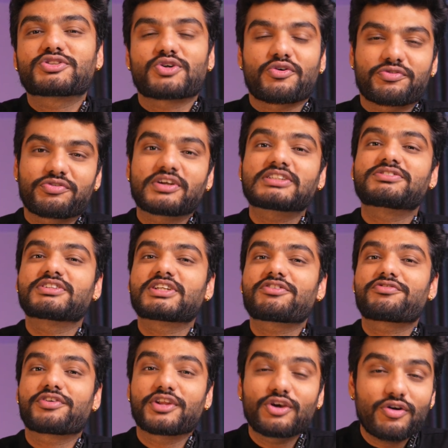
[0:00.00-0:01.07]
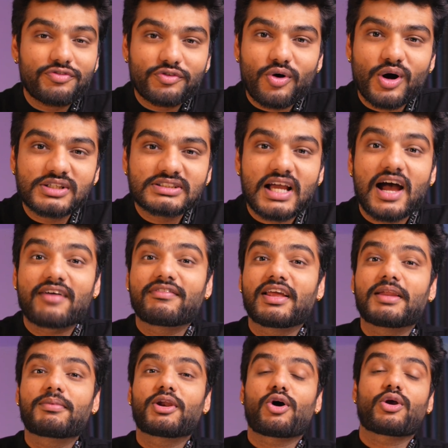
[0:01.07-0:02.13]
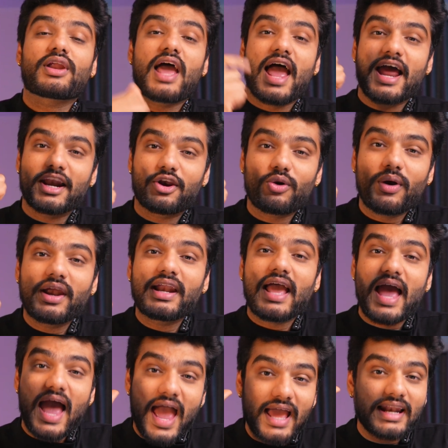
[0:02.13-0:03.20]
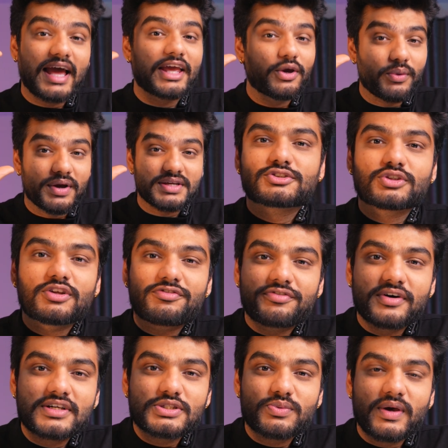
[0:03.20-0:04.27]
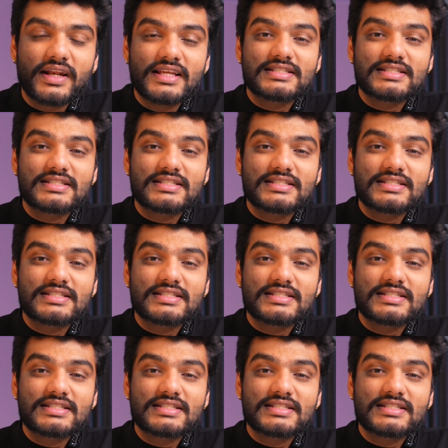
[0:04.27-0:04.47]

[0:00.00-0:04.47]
softwares which are free of cost, available on Android and iOS. So the first one